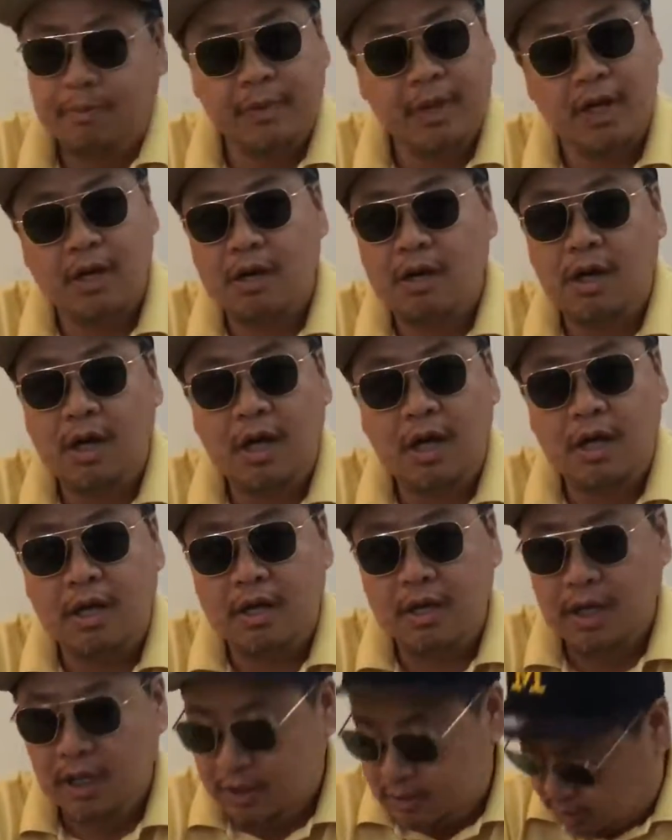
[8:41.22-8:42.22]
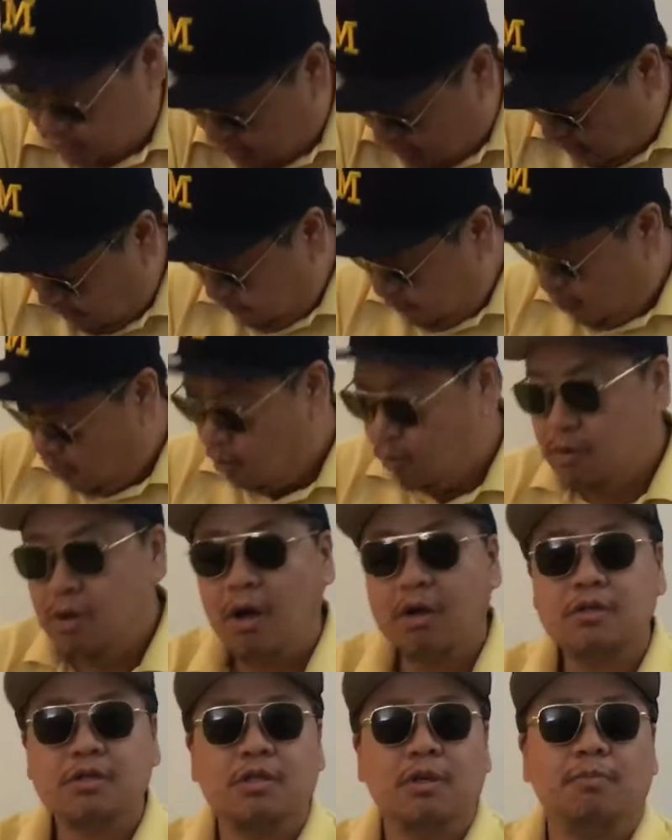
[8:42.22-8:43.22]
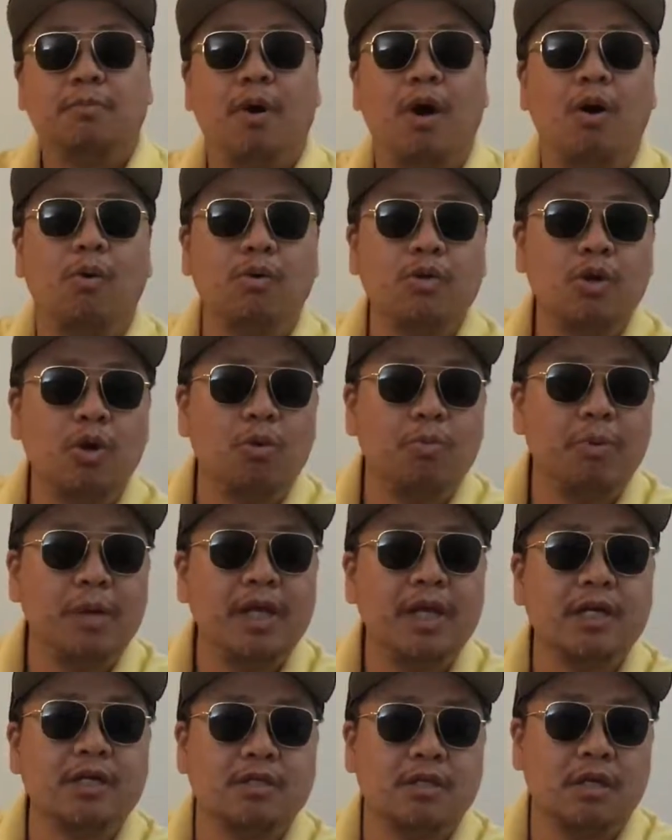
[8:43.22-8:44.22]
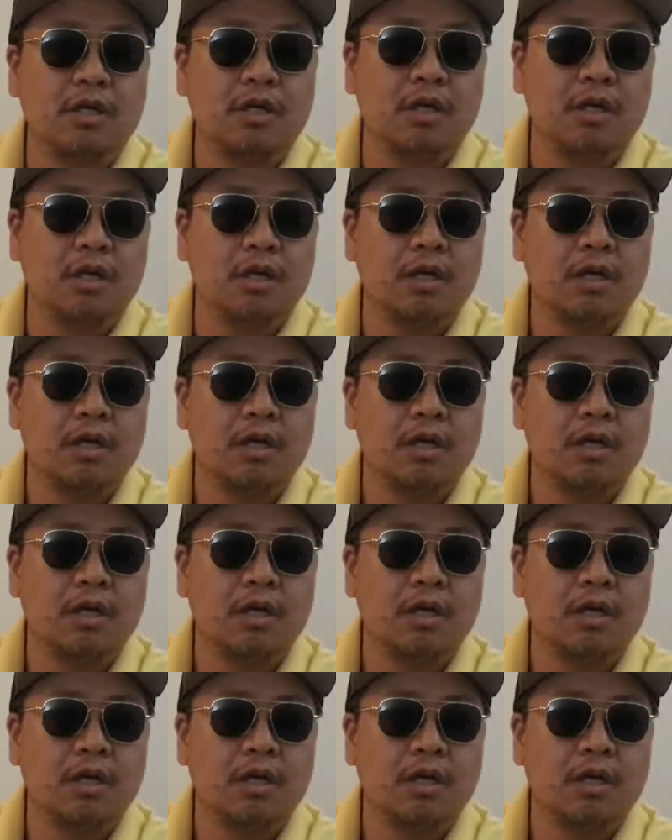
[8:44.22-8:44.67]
I'm not going to lie. It's tough to hold on to the ball when your oblique is hurting.